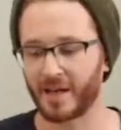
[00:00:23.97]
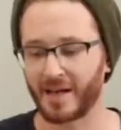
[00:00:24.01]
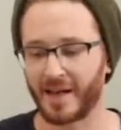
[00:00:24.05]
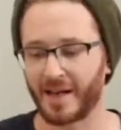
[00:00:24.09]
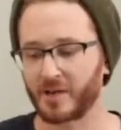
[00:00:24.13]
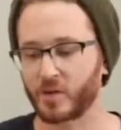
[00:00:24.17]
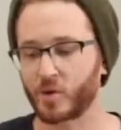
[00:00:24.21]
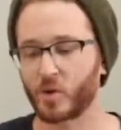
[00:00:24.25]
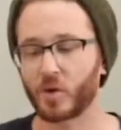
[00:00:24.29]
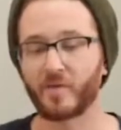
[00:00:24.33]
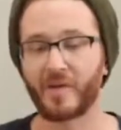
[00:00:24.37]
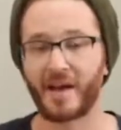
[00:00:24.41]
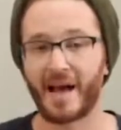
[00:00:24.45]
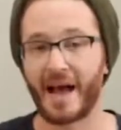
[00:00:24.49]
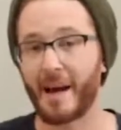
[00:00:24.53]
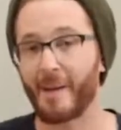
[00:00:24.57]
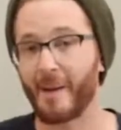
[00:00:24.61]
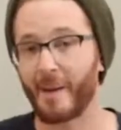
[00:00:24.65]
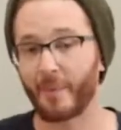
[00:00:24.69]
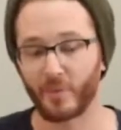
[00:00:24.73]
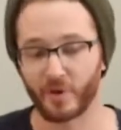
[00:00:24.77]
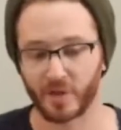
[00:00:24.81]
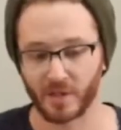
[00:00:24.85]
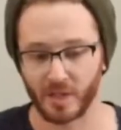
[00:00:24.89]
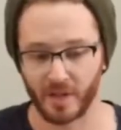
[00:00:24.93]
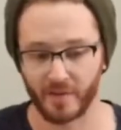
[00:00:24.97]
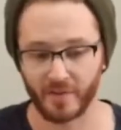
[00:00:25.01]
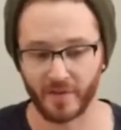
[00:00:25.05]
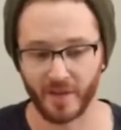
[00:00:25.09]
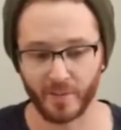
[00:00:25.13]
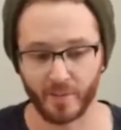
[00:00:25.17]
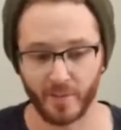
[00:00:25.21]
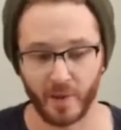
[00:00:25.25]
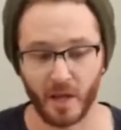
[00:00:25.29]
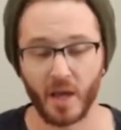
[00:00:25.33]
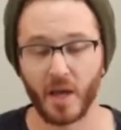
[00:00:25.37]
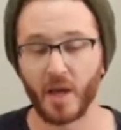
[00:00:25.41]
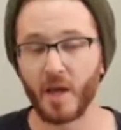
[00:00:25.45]
and sort of how I perceive
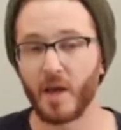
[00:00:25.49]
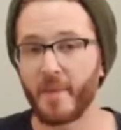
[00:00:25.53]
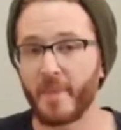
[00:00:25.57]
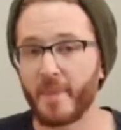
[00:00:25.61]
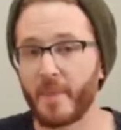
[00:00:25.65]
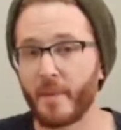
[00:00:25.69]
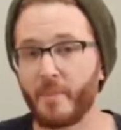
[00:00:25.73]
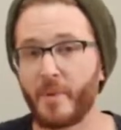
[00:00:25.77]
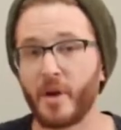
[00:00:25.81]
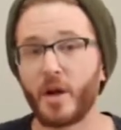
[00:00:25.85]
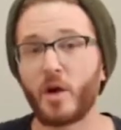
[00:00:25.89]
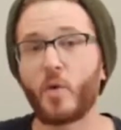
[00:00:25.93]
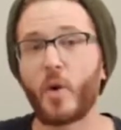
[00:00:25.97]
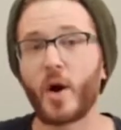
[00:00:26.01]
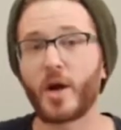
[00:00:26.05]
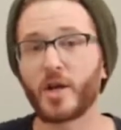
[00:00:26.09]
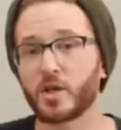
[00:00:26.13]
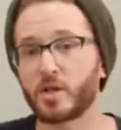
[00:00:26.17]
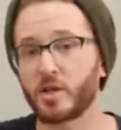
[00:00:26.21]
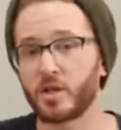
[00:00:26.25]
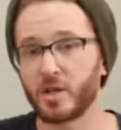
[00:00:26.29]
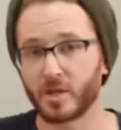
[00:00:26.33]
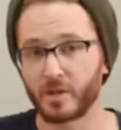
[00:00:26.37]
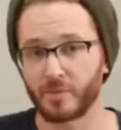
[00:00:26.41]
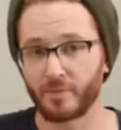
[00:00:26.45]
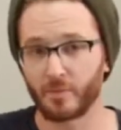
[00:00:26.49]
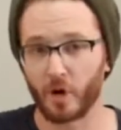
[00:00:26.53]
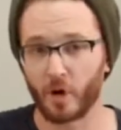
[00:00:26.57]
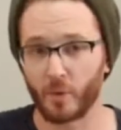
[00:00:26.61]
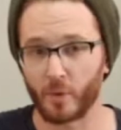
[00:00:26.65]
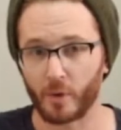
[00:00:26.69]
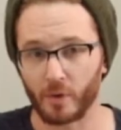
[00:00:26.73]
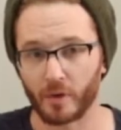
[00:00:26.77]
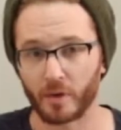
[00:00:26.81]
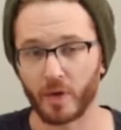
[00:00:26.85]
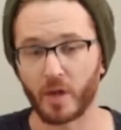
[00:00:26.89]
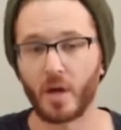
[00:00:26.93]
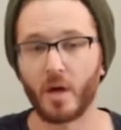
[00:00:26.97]
them. The big question is
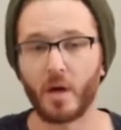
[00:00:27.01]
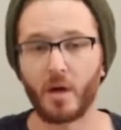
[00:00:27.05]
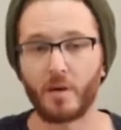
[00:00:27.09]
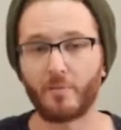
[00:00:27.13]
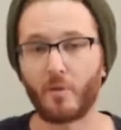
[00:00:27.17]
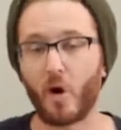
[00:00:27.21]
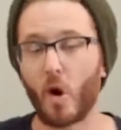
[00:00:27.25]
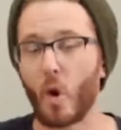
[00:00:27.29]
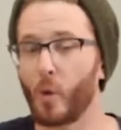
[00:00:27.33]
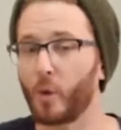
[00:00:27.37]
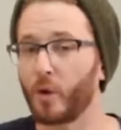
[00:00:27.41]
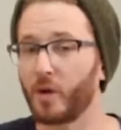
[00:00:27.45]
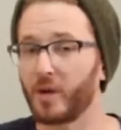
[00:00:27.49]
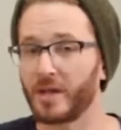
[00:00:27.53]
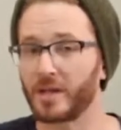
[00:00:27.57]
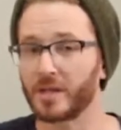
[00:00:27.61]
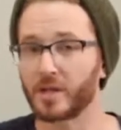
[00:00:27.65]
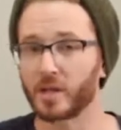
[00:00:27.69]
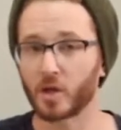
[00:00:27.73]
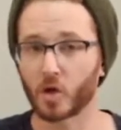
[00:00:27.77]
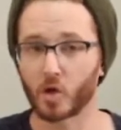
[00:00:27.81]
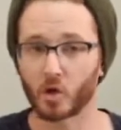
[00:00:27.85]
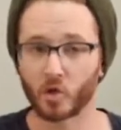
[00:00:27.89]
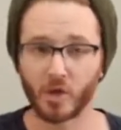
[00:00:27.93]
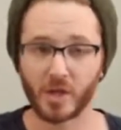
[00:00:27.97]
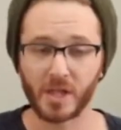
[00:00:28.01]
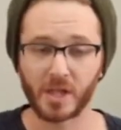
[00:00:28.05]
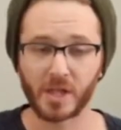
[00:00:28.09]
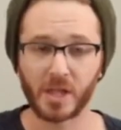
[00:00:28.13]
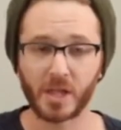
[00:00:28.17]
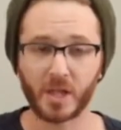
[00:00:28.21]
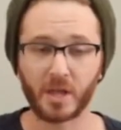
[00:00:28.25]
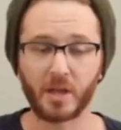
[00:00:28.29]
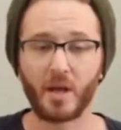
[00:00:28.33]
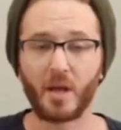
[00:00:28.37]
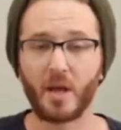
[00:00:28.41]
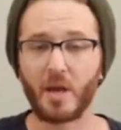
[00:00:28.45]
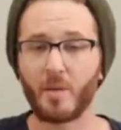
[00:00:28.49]
mobile. Mobile is
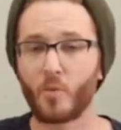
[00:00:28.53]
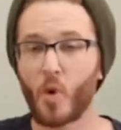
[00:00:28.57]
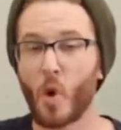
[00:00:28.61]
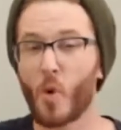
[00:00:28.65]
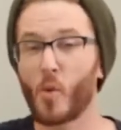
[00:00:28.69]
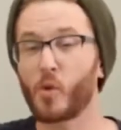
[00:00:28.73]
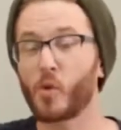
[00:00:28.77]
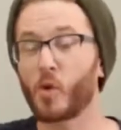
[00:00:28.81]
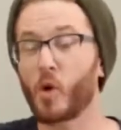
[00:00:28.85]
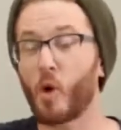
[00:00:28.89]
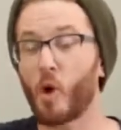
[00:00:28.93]
increasing. Mobile